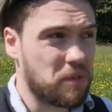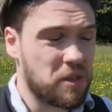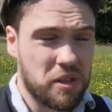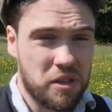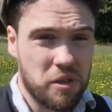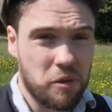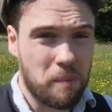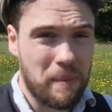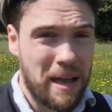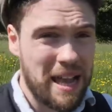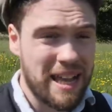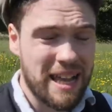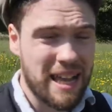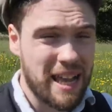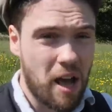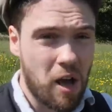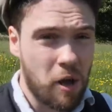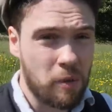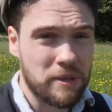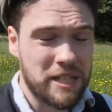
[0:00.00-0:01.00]
You're making
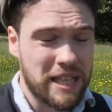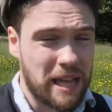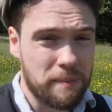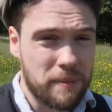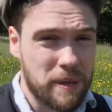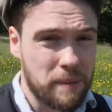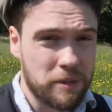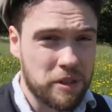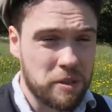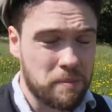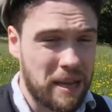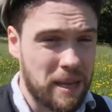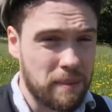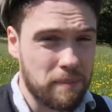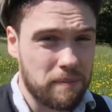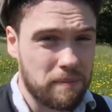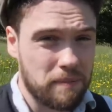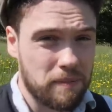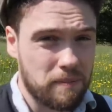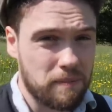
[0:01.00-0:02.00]
it up to get people to make
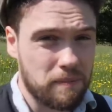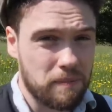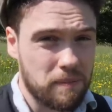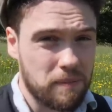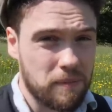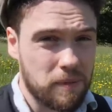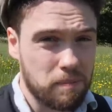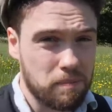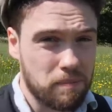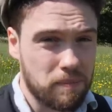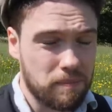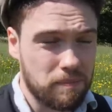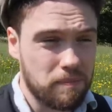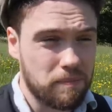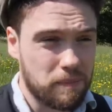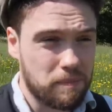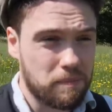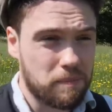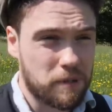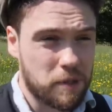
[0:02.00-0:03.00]

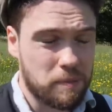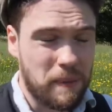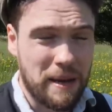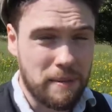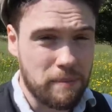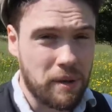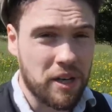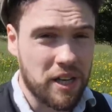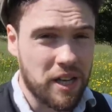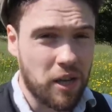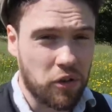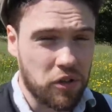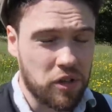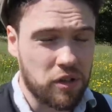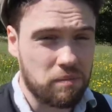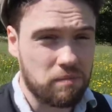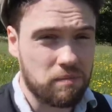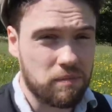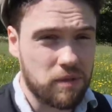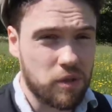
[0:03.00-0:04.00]
spend money on
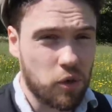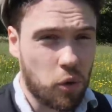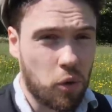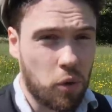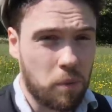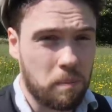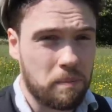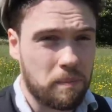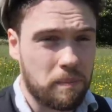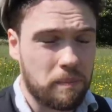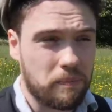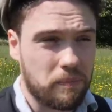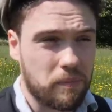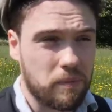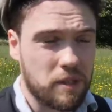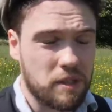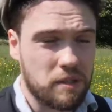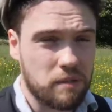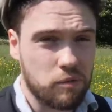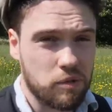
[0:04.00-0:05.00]
your
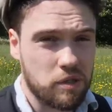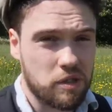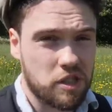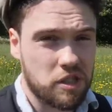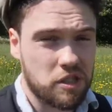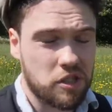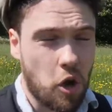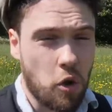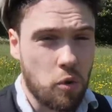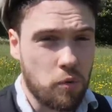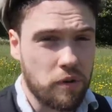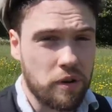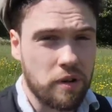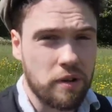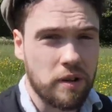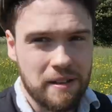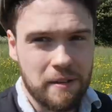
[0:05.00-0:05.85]
stone.